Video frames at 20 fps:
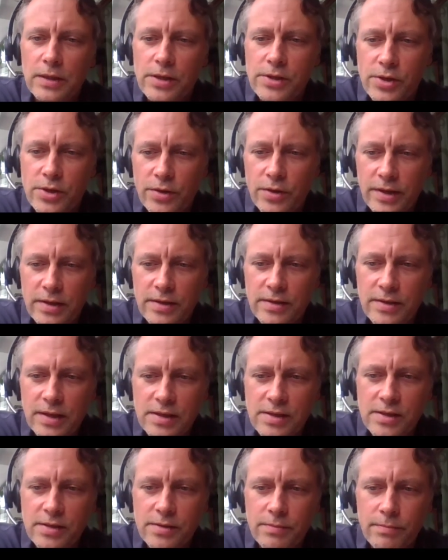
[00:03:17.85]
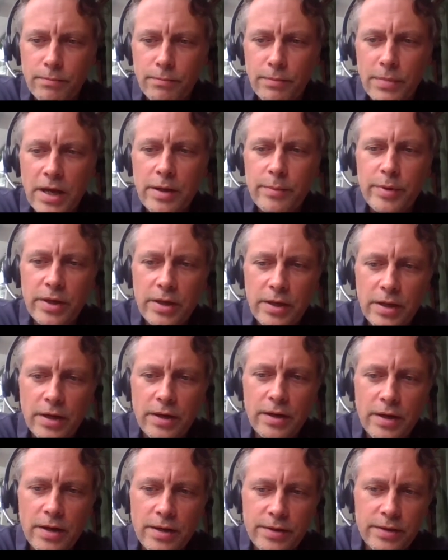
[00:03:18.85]
So that's maybe
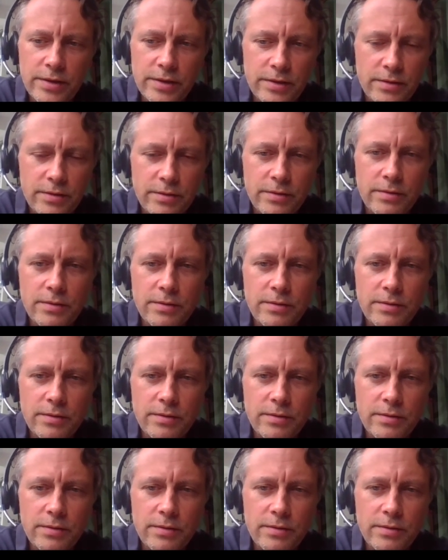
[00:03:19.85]
another